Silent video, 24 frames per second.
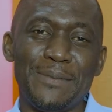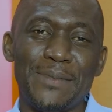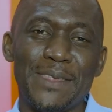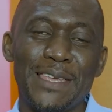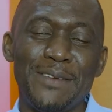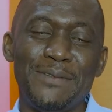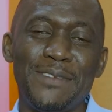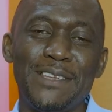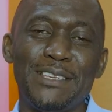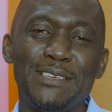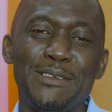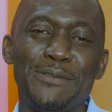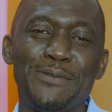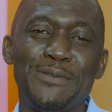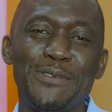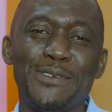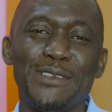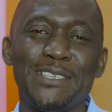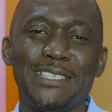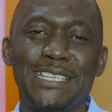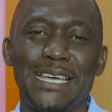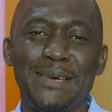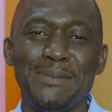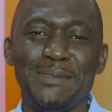If this is your
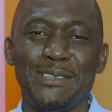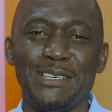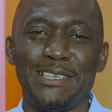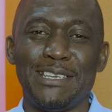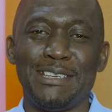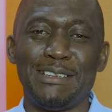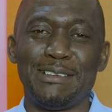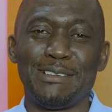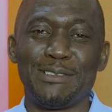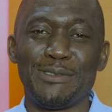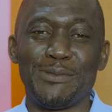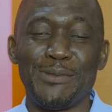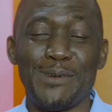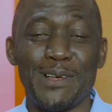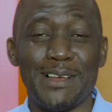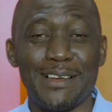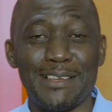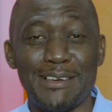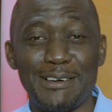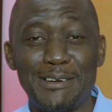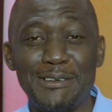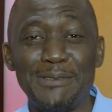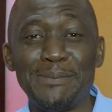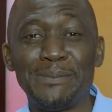first time joining us,
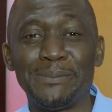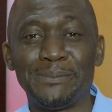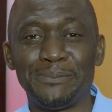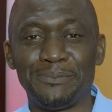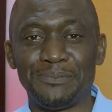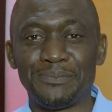welcome.